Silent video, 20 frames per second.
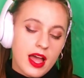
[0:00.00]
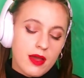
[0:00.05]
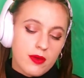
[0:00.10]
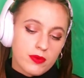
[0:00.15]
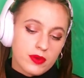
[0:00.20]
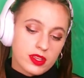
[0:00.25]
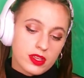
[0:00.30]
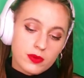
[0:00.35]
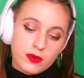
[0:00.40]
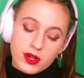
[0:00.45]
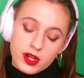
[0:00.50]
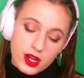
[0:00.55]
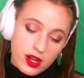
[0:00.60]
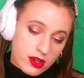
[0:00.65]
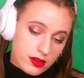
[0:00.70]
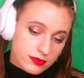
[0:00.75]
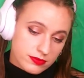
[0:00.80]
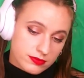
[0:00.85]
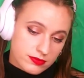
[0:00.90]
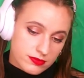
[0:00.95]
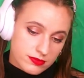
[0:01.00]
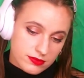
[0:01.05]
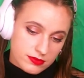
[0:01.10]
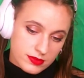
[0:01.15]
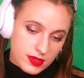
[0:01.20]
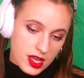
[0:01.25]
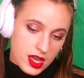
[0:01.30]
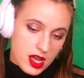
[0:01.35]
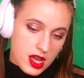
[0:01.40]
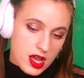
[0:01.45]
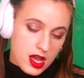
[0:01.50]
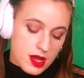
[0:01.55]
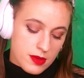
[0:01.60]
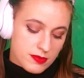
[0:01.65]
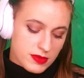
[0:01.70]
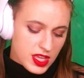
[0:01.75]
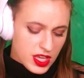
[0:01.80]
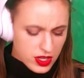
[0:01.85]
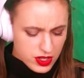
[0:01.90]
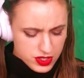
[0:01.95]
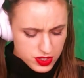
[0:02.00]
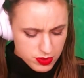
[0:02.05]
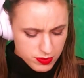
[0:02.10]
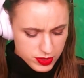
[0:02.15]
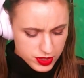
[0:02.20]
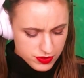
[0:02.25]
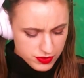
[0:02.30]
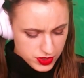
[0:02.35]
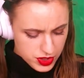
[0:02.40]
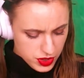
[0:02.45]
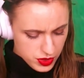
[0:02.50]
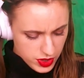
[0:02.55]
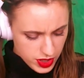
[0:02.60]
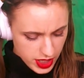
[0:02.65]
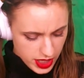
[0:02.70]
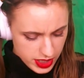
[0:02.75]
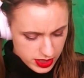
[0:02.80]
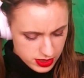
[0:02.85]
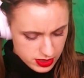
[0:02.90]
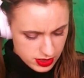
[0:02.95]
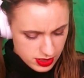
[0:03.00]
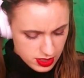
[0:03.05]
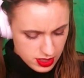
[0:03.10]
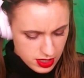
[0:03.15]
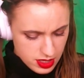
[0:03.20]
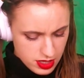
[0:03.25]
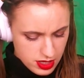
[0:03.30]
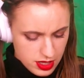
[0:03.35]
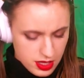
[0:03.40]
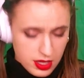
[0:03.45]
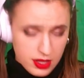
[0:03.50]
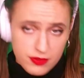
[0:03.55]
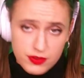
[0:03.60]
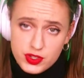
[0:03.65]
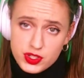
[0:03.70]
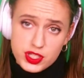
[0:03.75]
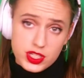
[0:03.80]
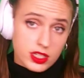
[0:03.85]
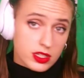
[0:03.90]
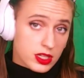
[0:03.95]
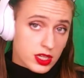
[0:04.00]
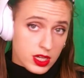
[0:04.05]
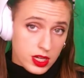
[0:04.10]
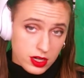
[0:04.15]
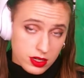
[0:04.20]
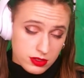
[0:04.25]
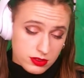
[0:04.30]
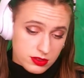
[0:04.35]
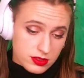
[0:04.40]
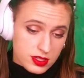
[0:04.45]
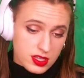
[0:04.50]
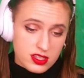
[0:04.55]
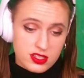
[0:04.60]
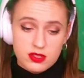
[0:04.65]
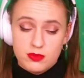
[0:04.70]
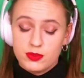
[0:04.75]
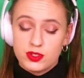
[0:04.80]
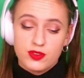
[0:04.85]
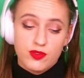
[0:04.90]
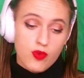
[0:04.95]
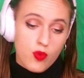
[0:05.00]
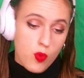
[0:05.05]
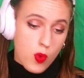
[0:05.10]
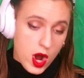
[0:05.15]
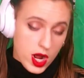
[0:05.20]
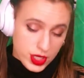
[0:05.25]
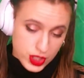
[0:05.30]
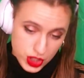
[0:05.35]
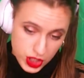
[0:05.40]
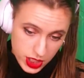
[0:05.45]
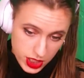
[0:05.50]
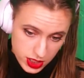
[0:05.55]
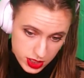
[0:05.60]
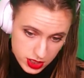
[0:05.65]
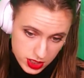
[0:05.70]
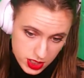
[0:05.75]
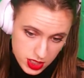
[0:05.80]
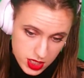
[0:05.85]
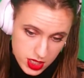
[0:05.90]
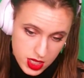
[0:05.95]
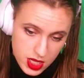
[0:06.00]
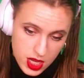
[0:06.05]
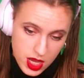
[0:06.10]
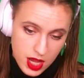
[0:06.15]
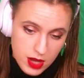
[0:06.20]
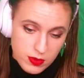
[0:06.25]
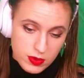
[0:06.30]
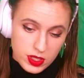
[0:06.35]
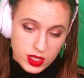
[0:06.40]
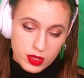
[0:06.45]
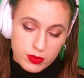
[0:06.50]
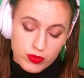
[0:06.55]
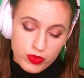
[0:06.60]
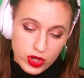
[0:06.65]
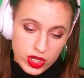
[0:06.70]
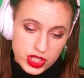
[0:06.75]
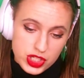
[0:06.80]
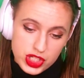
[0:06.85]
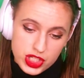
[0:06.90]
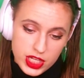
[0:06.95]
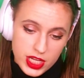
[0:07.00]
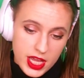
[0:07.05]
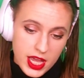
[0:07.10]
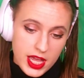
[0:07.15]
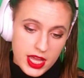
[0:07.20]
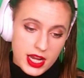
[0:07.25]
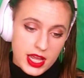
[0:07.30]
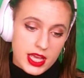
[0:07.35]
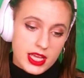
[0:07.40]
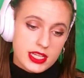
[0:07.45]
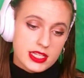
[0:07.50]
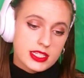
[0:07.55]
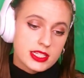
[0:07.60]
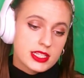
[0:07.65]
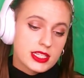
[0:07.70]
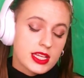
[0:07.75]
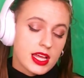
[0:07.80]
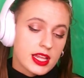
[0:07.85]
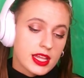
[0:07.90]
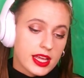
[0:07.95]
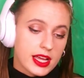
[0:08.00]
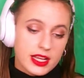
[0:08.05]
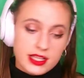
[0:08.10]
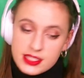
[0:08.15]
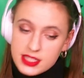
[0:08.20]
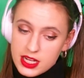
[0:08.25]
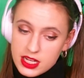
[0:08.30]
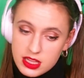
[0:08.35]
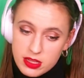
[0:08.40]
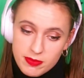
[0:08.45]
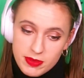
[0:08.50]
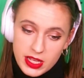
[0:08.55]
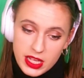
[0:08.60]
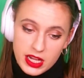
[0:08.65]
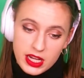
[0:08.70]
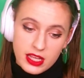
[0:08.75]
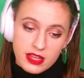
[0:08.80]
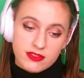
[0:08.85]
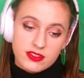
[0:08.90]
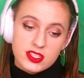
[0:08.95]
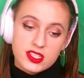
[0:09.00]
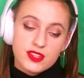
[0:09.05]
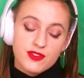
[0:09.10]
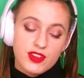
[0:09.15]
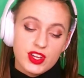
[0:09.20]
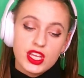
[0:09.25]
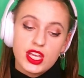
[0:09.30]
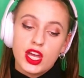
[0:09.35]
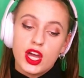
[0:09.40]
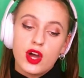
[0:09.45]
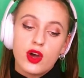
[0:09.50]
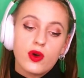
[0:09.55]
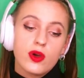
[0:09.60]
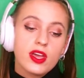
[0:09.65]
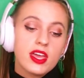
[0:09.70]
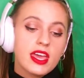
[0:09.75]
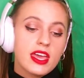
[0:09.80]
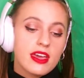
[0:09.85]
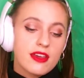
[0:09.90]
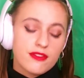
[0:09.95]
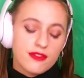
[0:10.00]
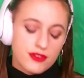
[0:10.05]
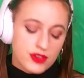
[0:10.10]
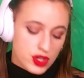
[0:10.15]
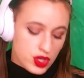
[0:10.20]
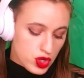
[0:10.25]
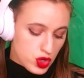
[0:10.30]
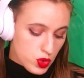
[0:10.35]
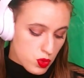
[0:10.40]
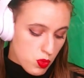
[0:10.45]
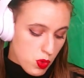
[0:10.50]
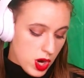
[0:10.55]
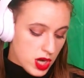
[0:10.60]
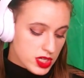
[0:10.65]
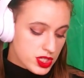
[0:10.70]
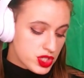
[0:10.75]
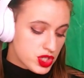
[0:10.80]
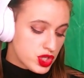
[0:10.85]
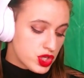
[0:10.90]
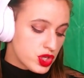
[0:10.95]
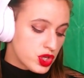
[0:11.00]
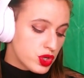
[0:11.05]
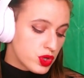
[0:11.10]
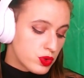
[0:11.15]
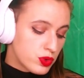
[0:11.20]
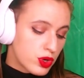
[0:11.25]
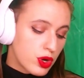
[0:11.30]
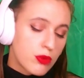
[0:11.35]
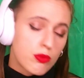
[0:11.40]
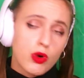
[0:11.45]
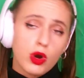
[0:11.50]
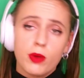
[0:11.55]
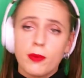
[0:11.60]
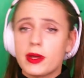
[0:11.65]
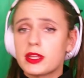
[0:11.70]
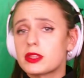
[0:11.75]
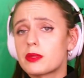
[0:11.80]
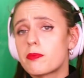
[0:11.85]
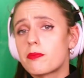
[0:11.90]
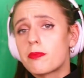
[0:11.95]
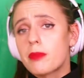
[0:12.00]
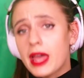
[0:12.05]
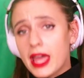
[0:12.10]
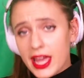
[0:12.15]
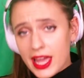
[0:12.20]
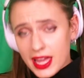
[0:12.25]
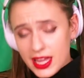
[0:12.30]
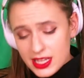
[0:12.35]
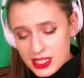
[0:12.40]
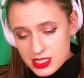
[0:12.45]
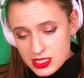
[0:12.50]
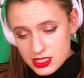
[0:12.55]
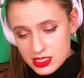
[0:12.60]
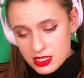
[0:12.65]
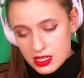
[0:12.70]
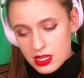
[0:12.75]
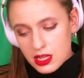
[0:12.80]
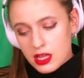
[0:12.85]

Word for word: really want to know. Thank you so much for tuning in. If you're still here, thanks so much for watching. I really appreciate it. Like I said at the beginning of this video, if you want to know more about the band,